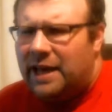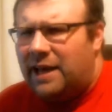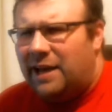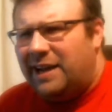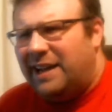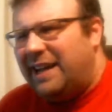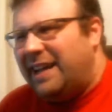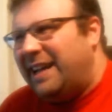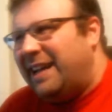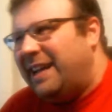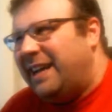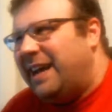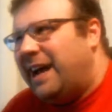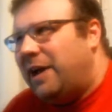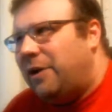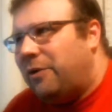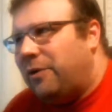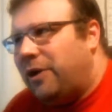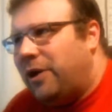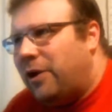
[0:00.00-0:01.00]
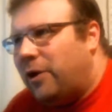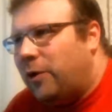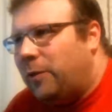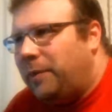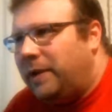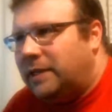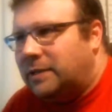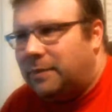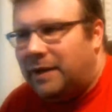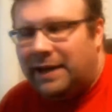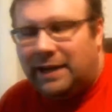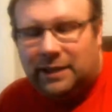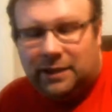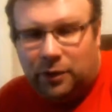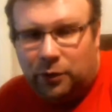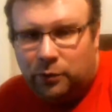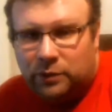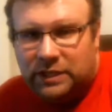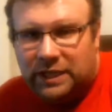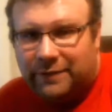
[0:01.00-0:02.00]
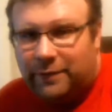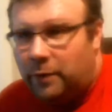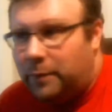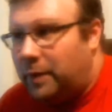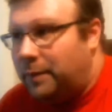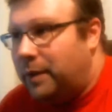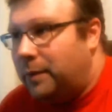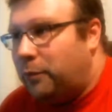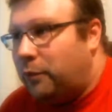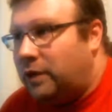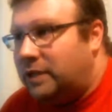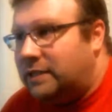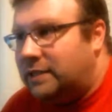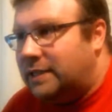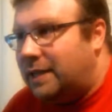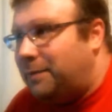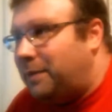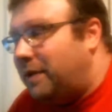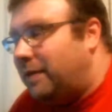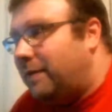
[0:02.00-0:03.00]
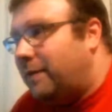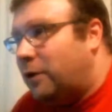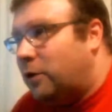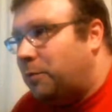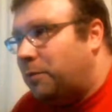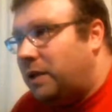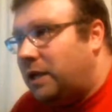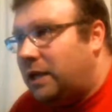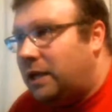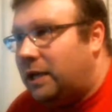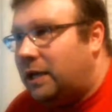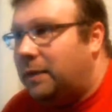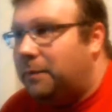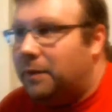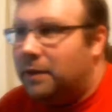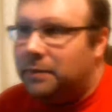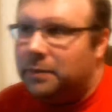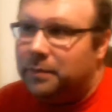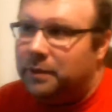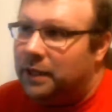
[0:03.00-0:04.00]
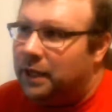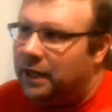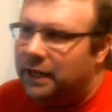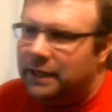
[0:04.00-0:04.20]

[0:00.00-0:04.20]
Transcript: I don't know, because my clones have all my memories, does that mean that they're me, blah blah blah.